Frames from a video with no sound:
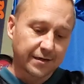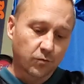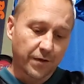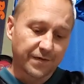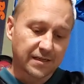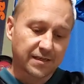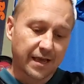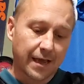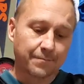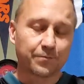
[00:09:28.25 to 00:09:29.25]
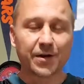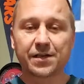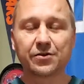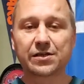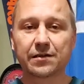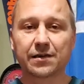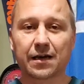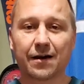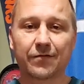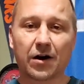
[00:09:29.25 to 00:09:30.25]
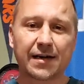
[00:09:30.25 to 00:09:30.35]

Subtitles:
to win this game, but Houston to cover.